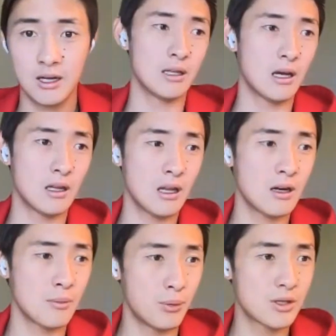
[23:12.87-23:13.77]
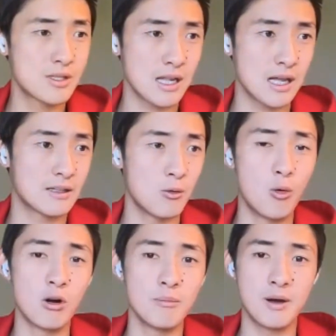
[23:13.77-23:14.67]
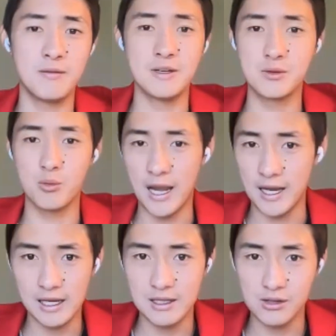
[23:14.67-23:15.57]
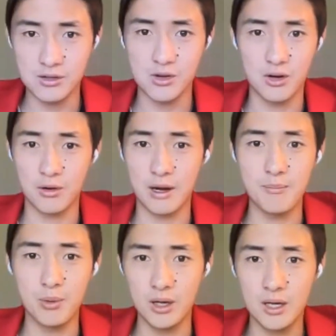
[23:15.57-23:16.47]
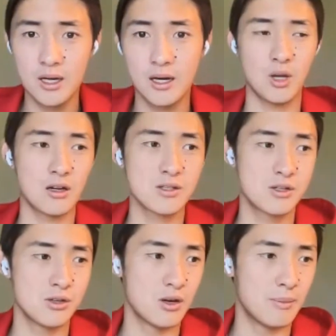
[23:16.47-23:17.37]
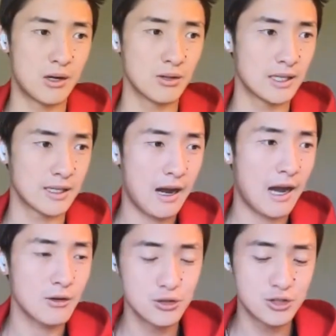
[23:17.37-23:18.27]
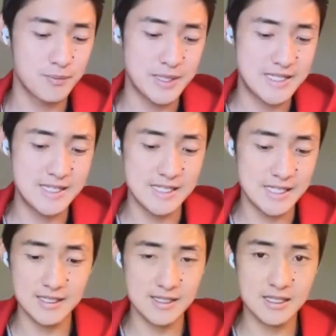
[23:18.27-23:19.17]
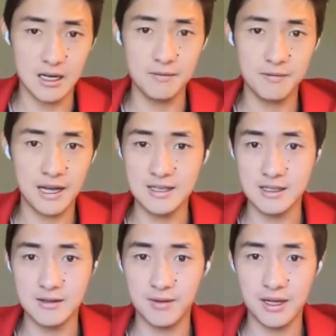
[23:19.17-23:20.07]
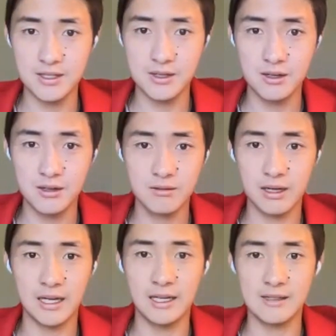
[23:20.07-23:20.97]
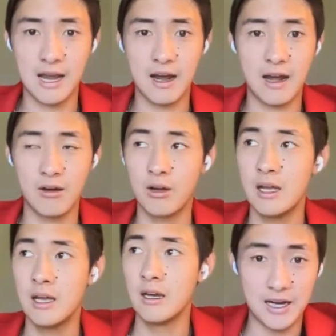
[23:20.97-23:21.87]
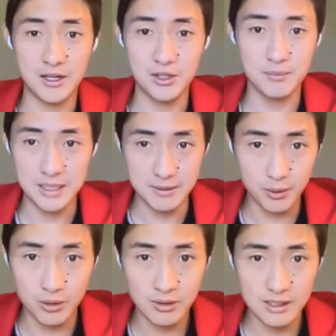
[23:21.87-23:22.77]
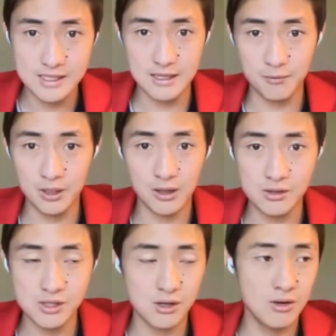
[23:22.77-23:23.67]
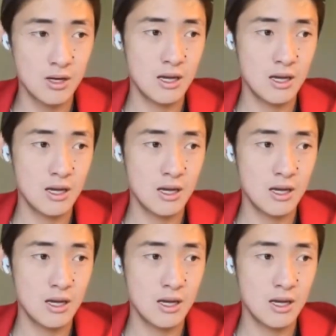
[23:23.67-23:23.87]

A lot of books like The Warren Buffett's Way is also a great book. Talks to you about like how you should be seeing stuff as an investor, right? It's how managing people is different also.